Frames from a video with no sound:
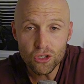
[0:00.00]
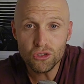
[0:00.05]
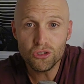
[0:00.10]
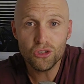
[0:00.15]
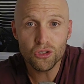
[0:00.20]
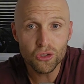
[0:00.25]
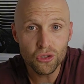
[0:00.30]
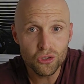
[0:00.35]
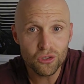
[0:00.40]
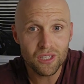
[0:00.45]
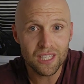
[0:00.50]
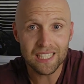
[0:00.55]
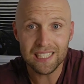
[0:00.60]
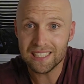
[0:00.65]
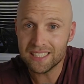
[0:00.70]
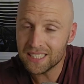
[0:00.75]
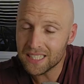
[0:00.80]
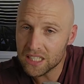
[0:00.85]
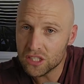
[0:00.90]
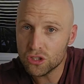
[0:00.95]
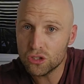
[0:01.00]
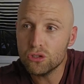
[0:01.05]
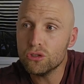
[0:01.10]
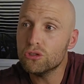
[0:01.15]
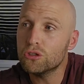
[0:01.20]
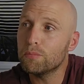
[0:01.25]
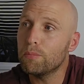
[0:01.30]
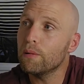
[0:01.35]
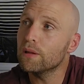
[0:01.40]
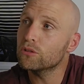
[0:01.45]
do these 6-2
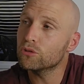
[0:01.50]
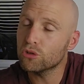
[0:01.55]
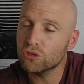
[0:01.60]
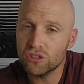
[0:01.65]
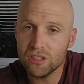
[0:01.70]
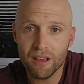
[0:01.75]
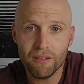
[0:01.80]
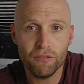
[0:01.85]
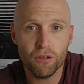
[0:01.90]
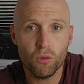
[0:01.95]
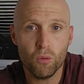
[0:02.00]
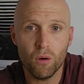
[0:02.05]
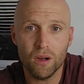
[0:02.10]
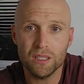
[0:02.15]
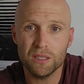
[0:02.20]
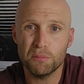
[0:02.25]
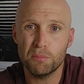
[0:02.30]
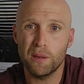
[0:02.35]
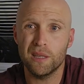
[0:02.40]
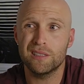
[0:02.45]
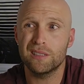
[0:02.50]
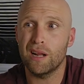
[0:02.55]
splits or 7-1 splits,